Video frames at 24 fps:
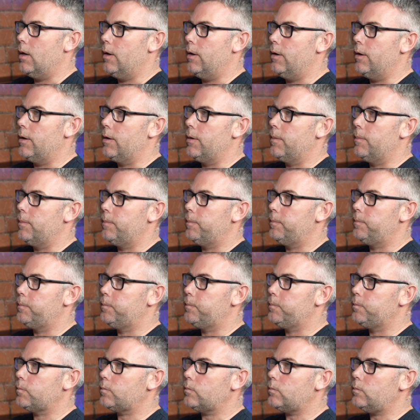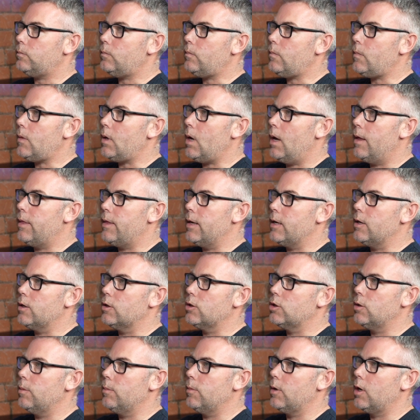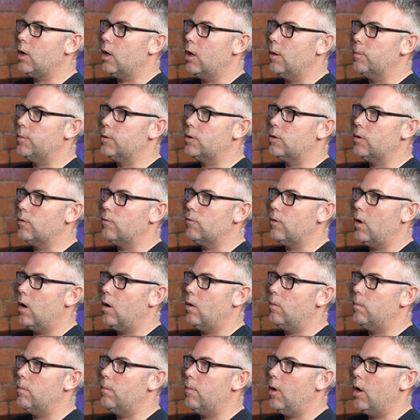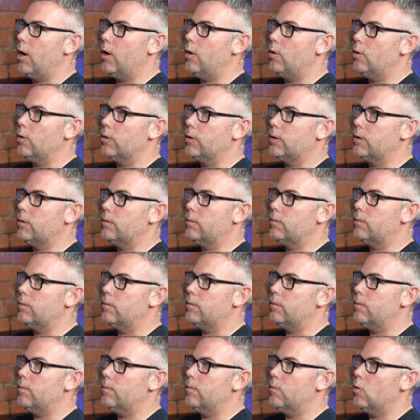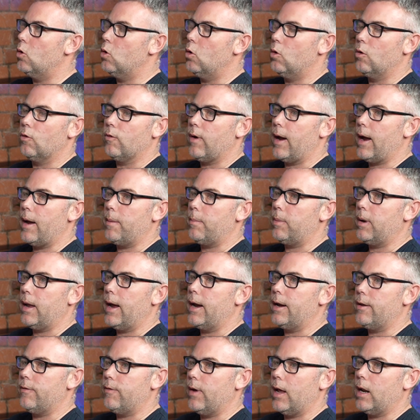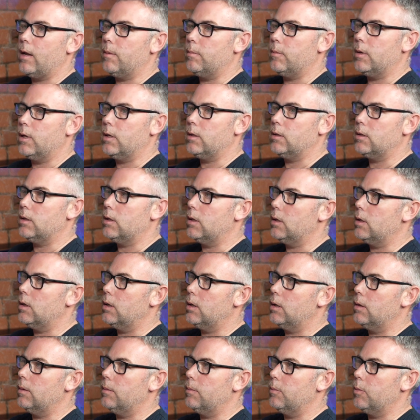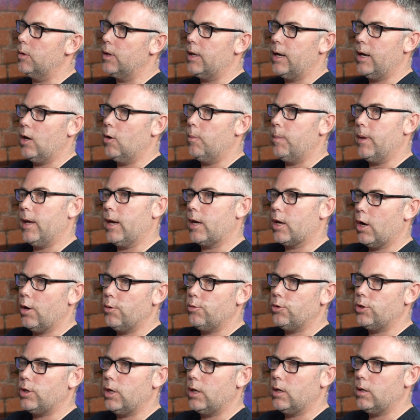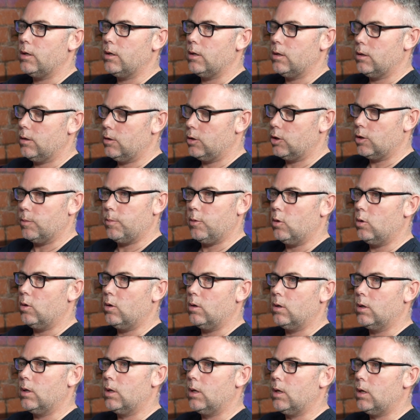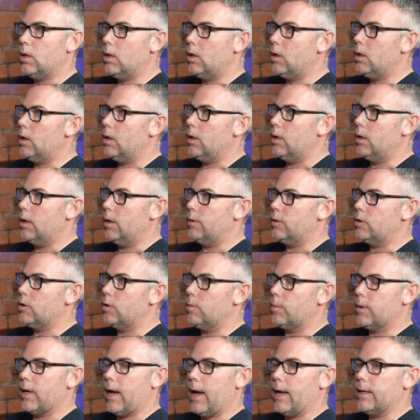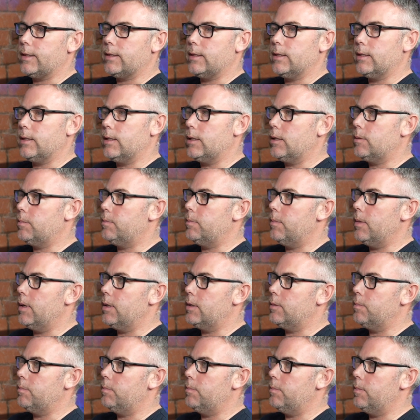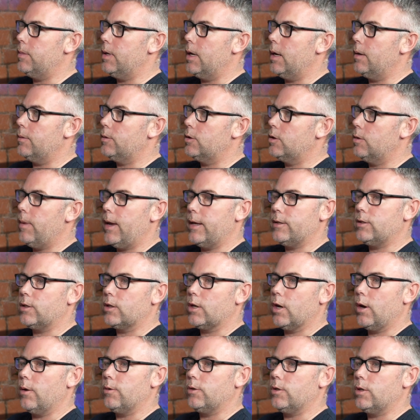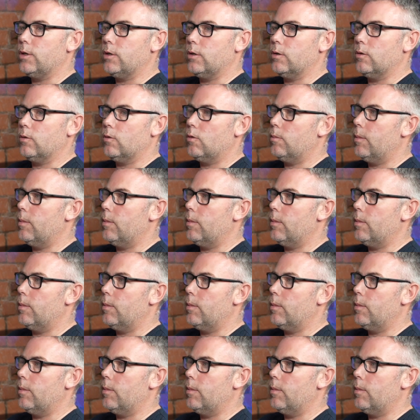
And I think at some clubs, the role might look more around player development with a little bit of coaching support. In some cases, it's some heads of coaching,